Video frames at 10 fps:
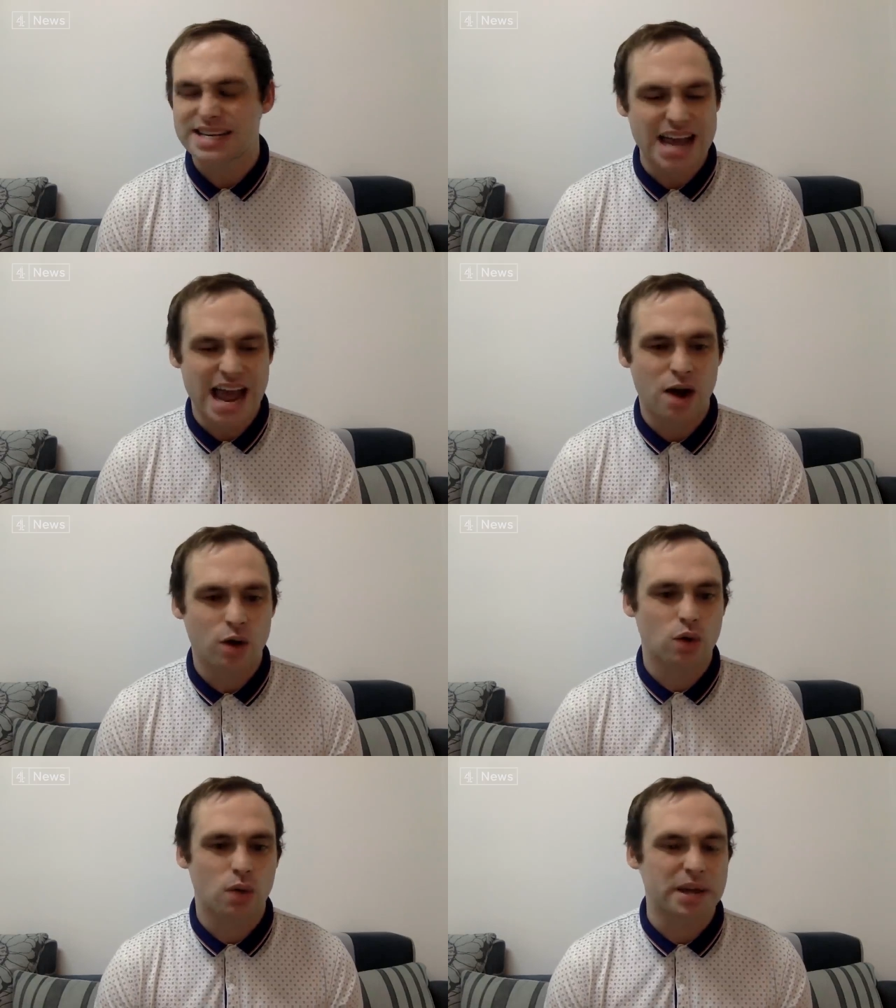
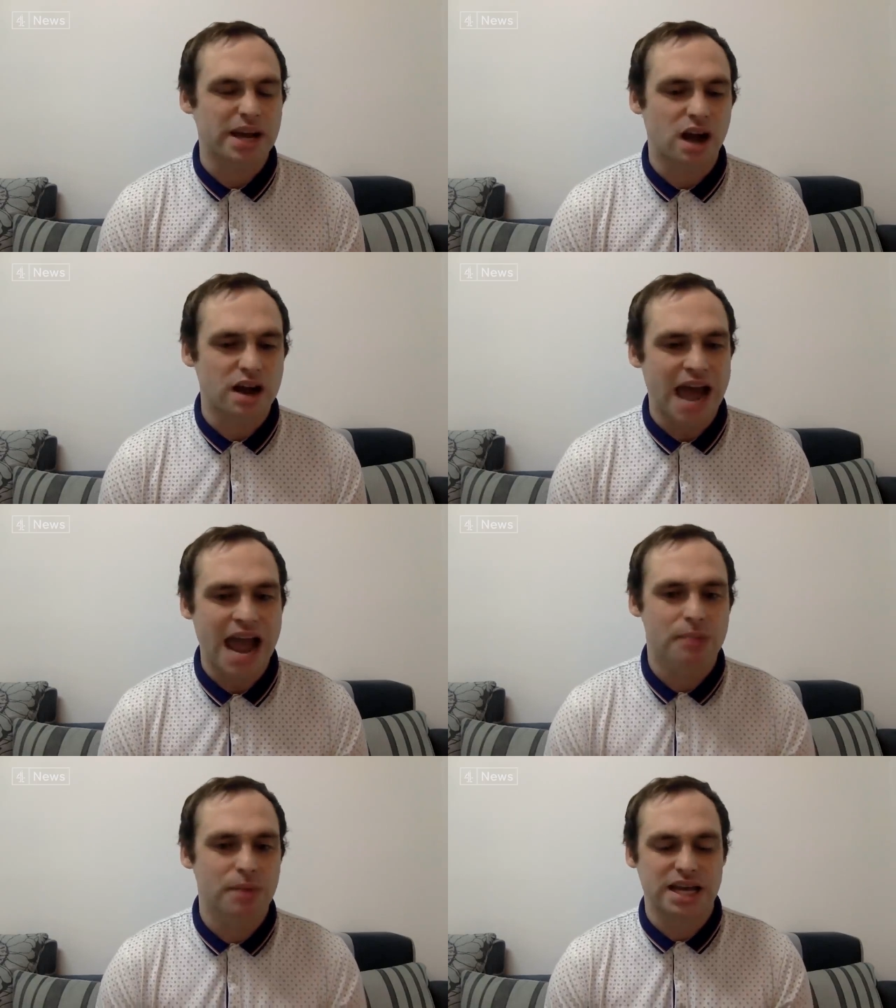down or being
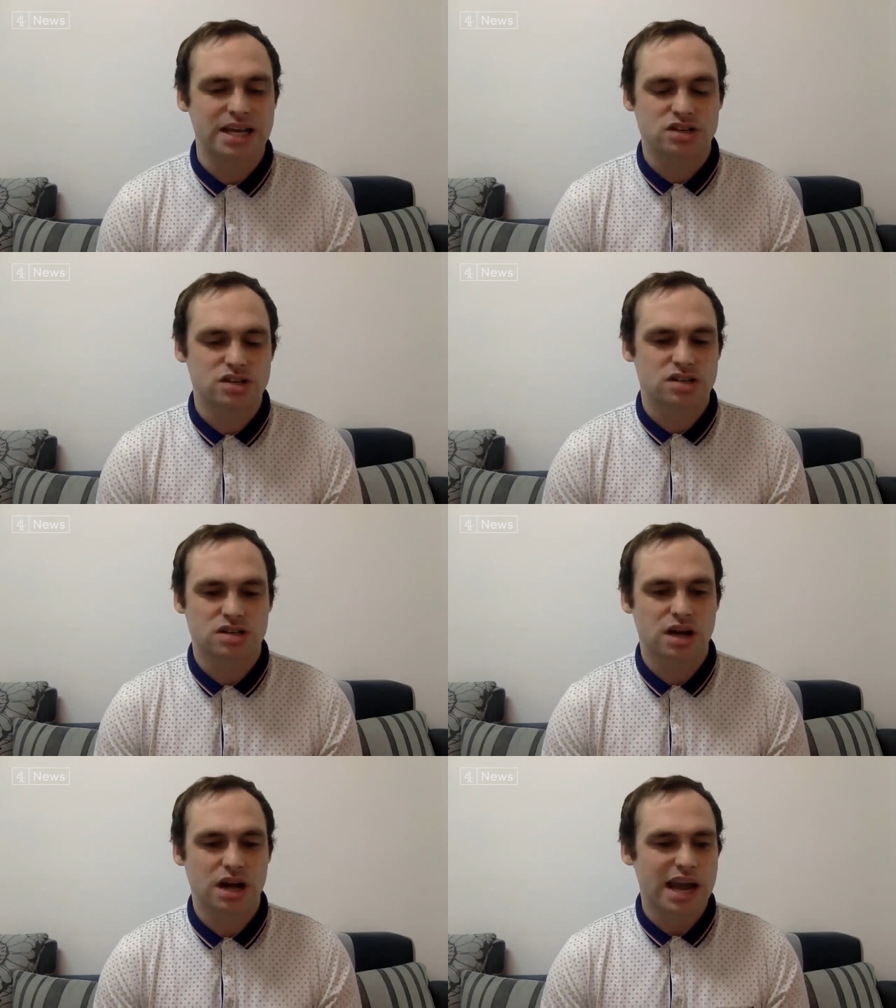unhappy. It's
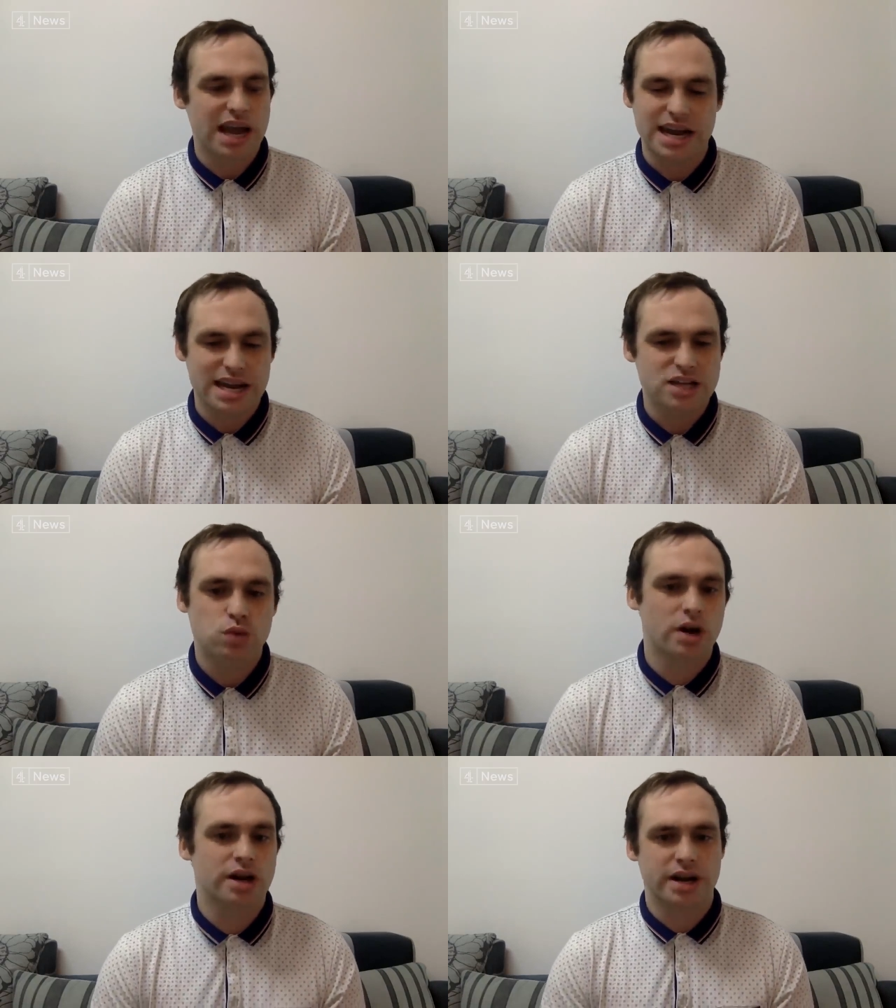just, it is
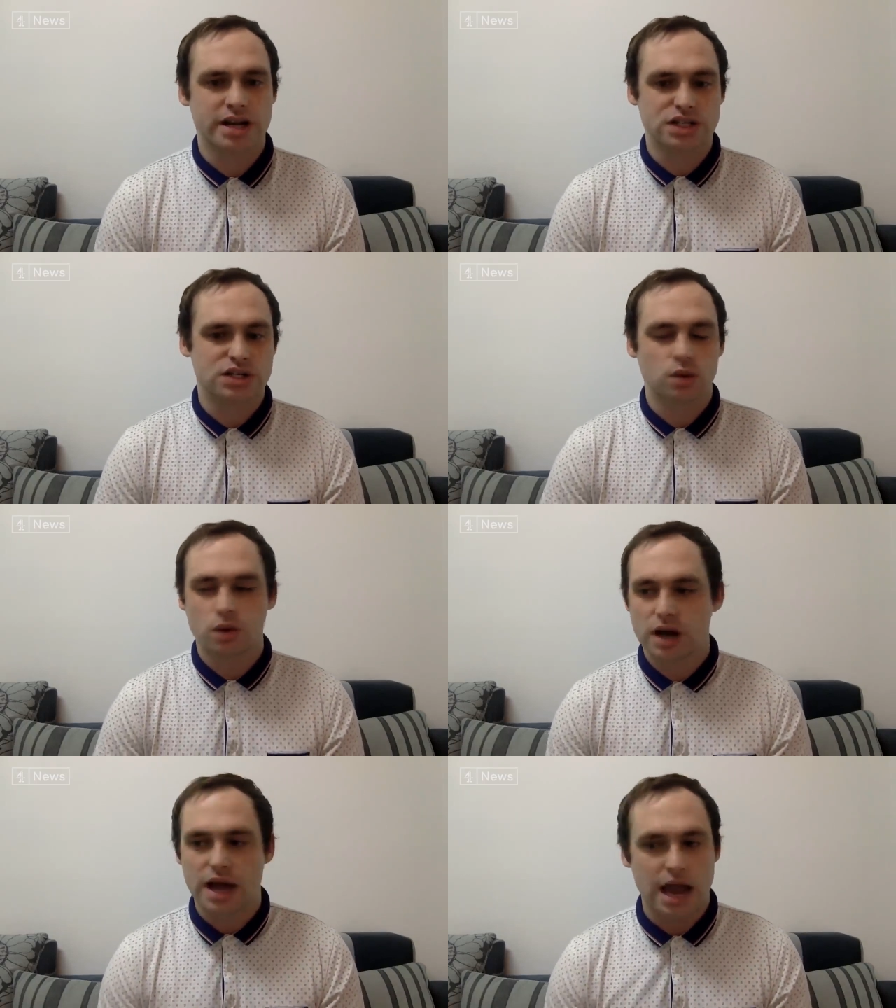what it is.
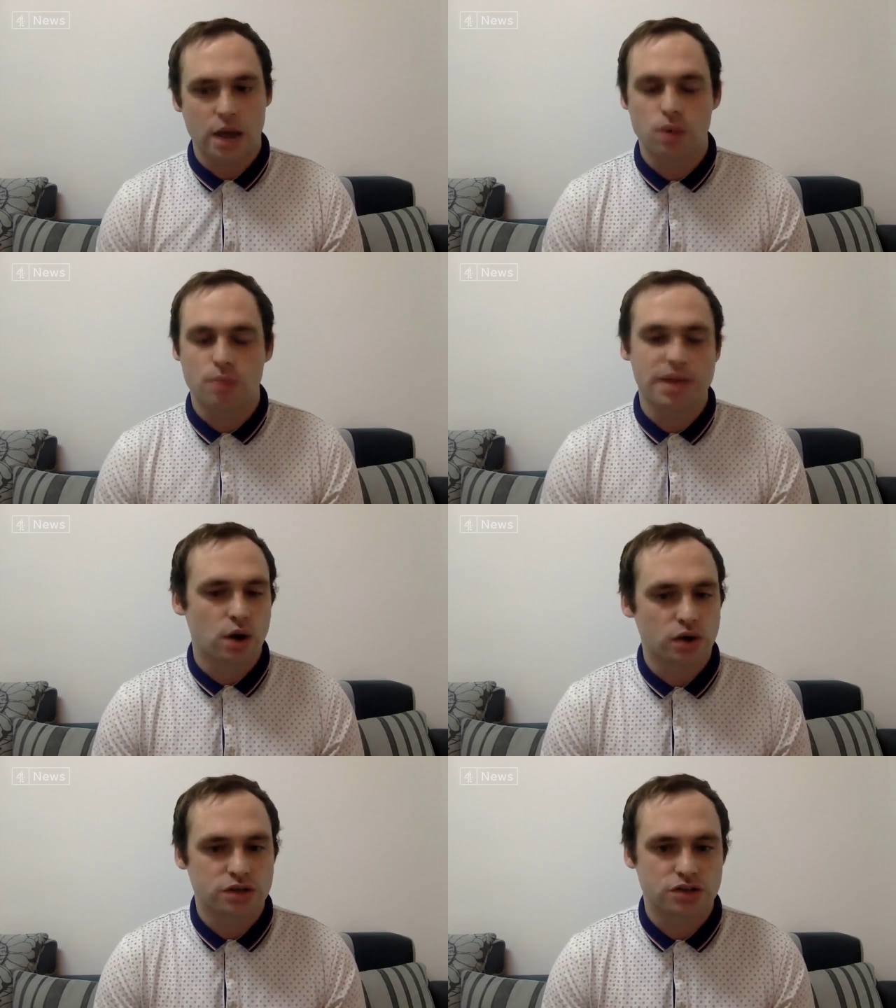It will be
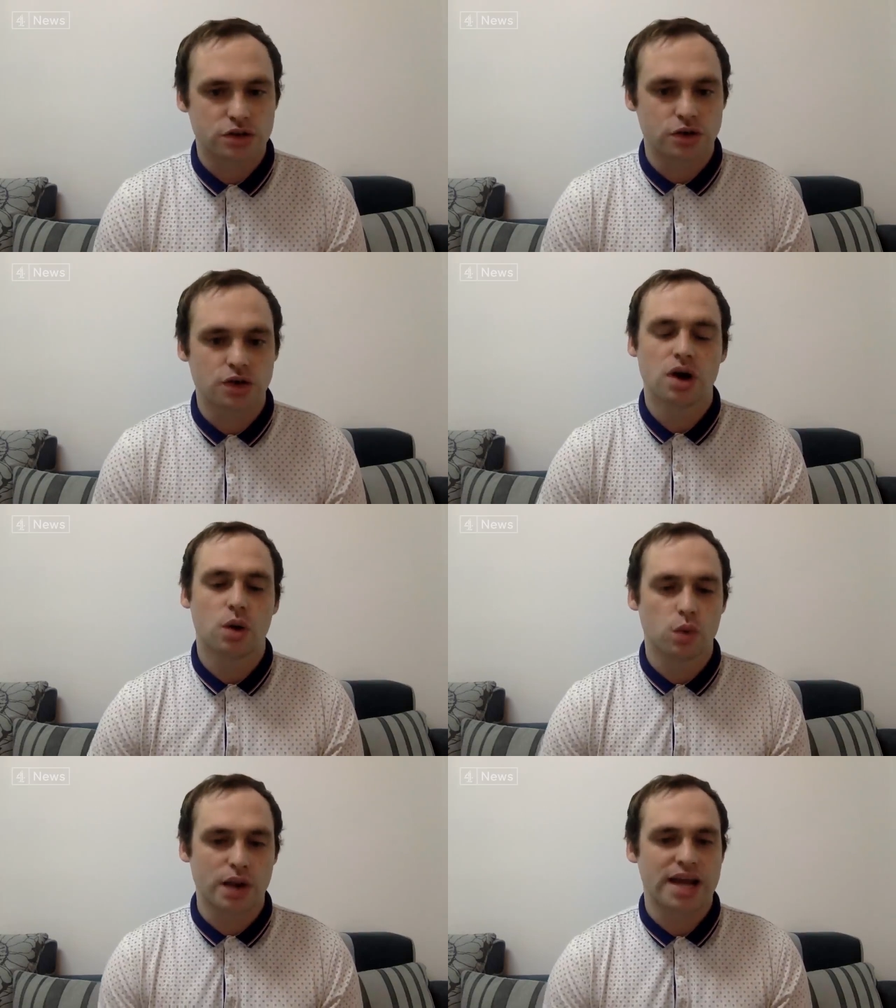gone soon.
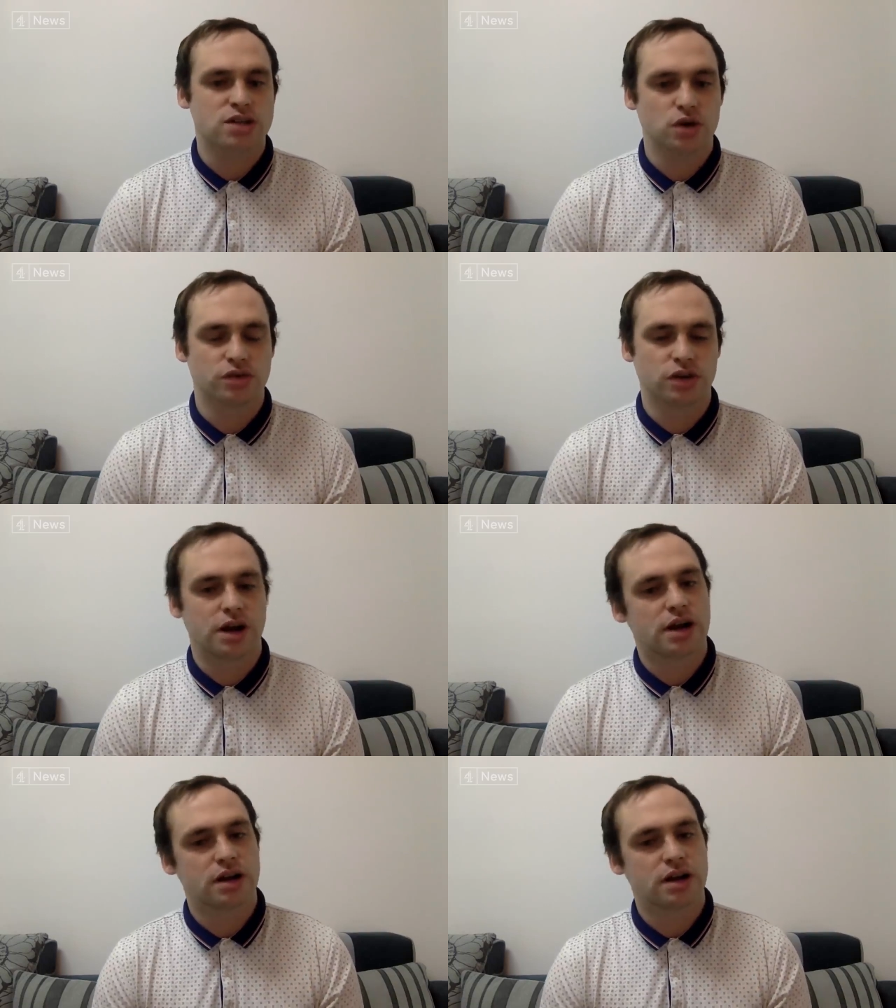We'll get over it.